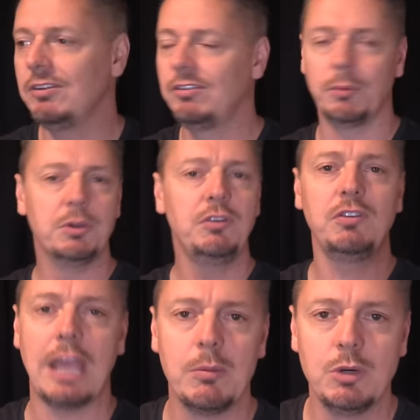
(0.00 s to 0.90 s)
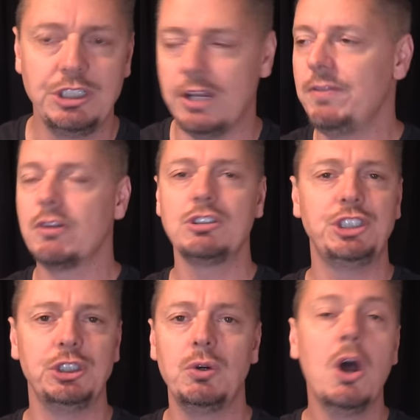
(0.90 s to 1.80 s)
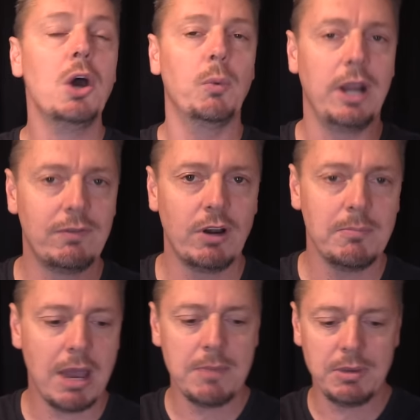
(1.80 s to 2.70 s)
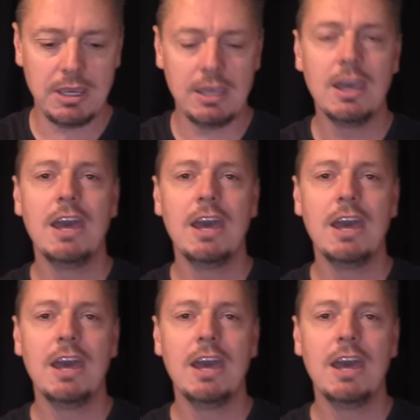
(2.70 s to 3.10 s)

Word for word: in someone's sandwich, in their shoe, whatever it might be.